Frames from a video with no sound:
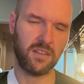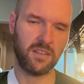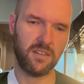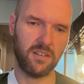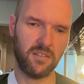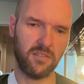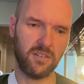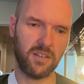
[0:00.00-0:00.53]

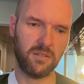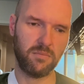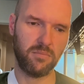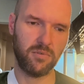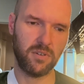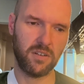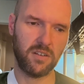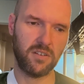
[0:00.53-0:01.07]
I
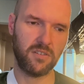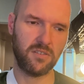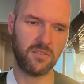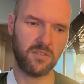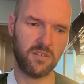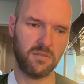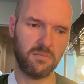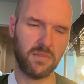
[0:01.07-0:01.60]
put in a
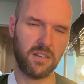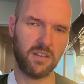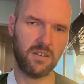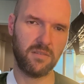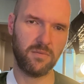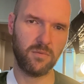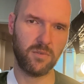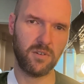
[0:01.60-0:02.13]
certain amount
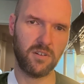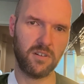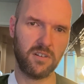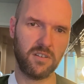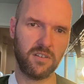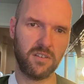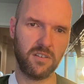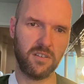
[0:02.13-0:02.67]
of work,
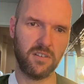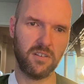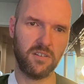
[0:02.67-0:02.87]
very